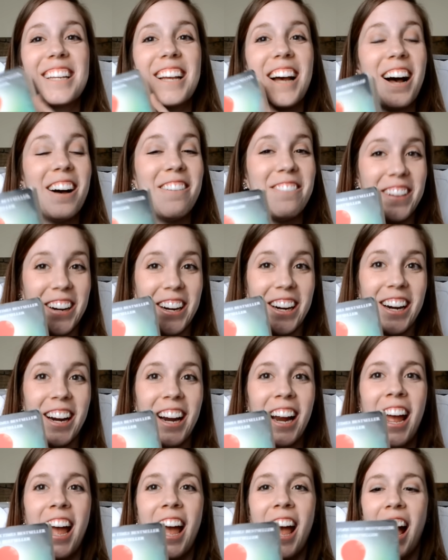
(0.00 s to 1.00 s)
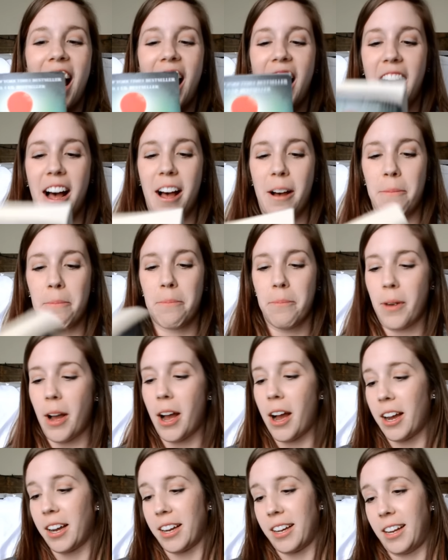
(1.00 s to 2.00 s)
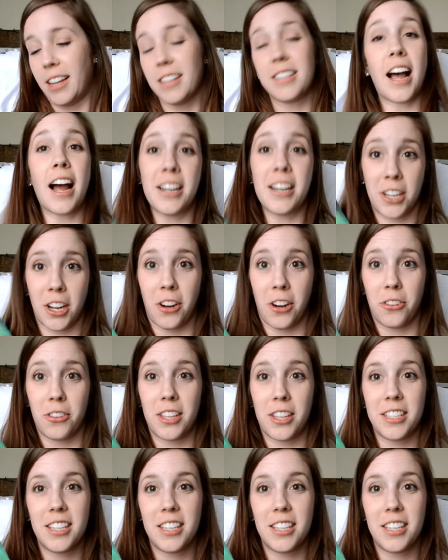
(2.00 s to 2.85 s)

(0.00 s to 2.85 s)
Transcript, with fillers: cover, um, because I don't.